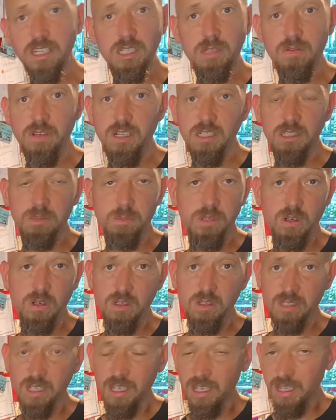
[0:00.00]
these things,
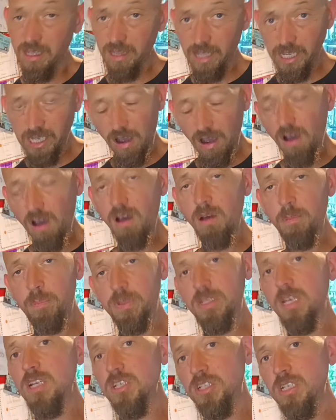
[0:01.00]
because they are
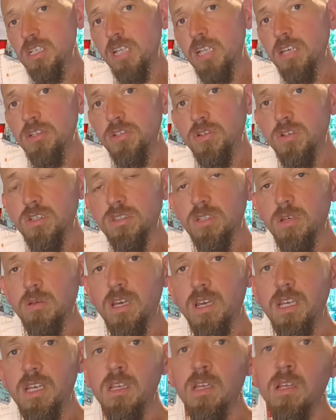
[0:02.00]
potentially dangerous.
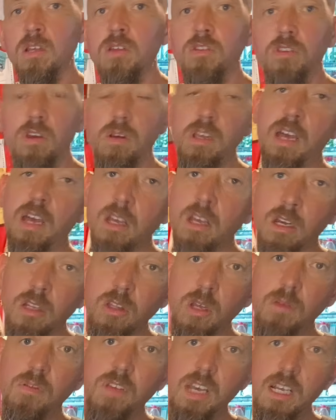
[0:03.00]
Okay, so yeah,
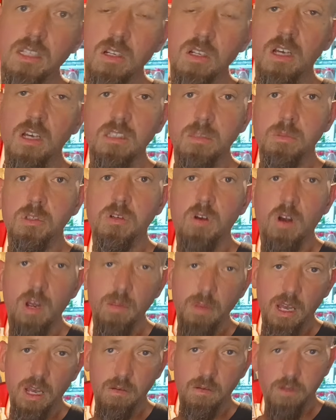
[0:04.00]
don't forget to like,
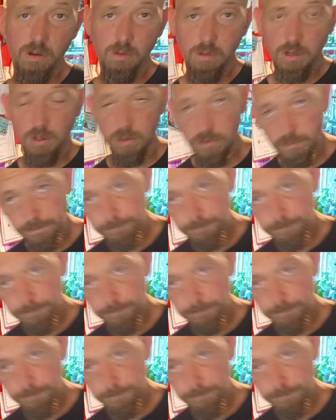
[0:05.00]
subscribe, and follow